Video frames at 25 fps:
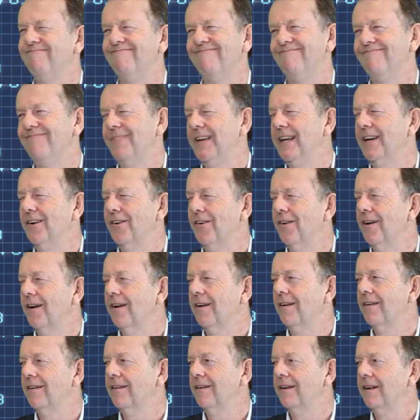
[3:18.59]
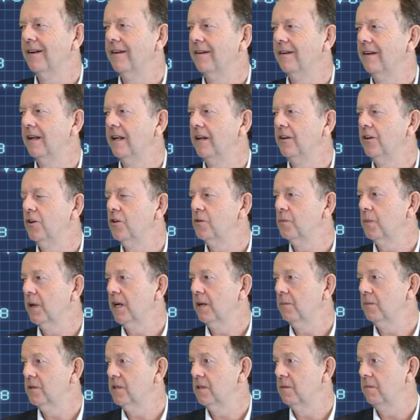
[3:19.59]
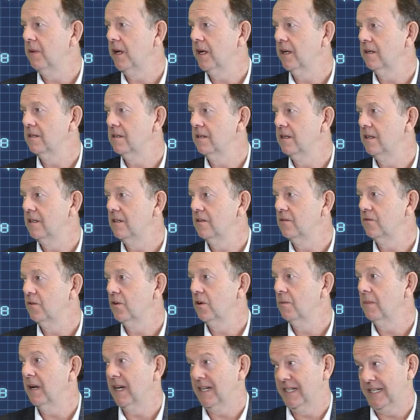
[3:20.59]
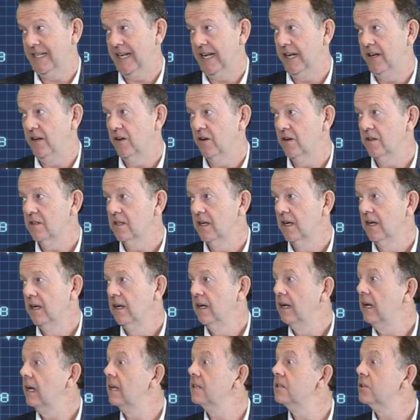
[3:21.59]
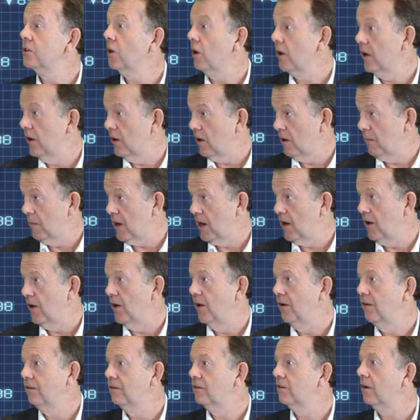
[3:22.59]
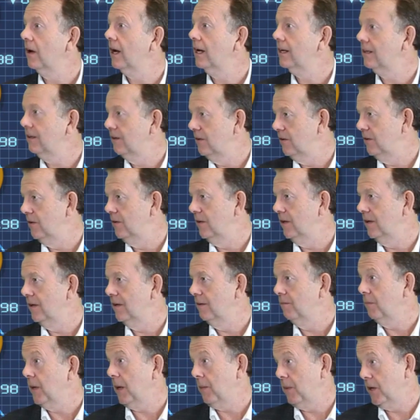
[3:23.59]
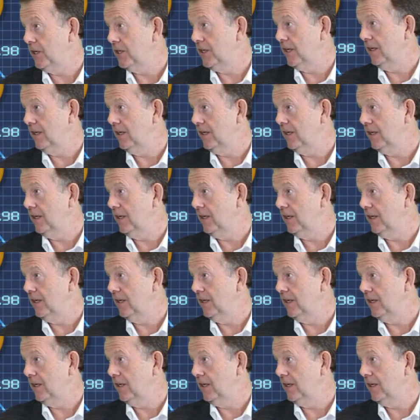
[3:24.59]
being around in newspapers and magazines for about 10 years and started on my own, tried to do the publishing